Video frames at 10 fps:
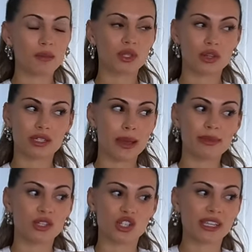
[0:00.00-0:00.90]
so
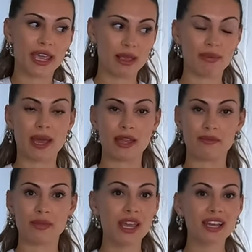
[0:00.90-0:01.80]
tempted to just keep it
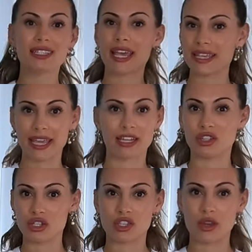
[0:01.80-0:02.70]
and take it in
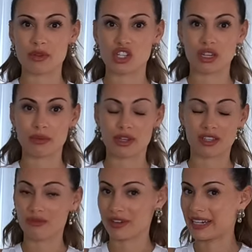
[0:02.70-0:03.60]
the sewing machine because
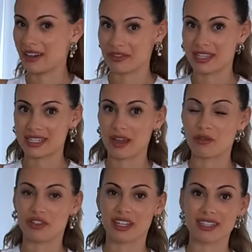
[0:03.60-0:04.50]
I'm really loving this
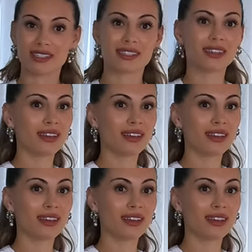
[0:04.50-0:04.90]
outfit.